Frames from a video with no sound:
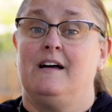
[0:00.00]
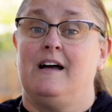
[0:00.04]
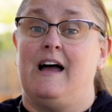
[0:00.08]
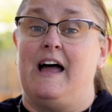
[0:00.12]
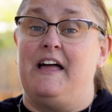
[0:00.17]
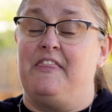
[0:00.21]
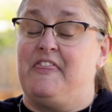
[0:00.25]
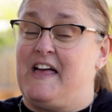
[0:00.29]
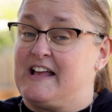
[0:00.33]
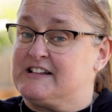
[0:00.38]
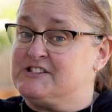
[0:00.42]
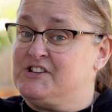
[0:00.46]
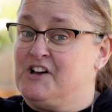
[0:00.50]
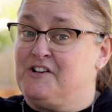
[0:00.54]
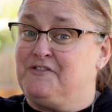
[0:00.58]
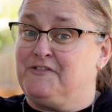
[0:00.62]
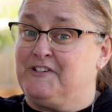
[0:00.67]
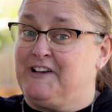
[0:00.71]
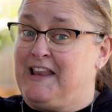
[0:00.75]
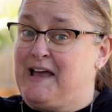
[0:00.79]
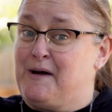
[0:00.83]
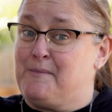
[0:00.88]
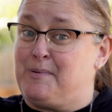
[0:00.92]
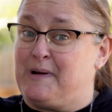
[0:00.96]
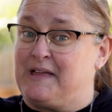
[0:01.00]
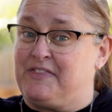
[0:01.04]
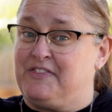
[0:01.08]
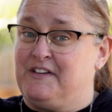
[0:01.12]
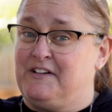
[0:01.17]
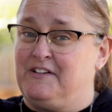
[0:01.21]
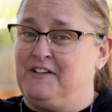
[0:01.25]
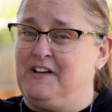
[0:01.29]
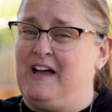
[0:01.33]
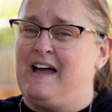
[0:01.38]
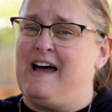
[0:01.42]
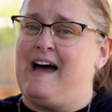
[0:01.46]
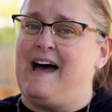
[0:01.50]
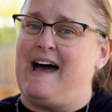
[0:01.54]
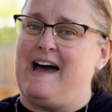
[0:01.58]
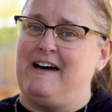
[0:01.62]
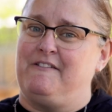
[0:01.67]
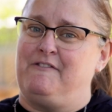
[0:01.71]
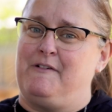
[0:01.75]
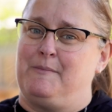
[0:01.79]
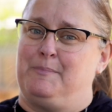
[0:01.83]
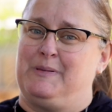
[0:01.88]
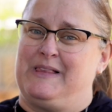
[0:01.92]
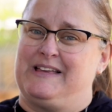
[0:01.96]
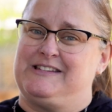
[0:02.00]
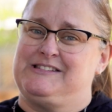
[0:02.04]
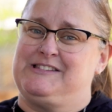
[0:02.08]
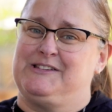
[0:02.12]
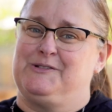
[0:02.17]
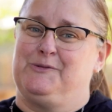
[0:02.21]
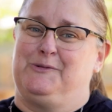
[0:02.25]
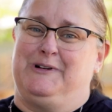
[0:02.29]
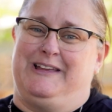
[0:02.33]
And that's all for now, Bethel. Have a blessed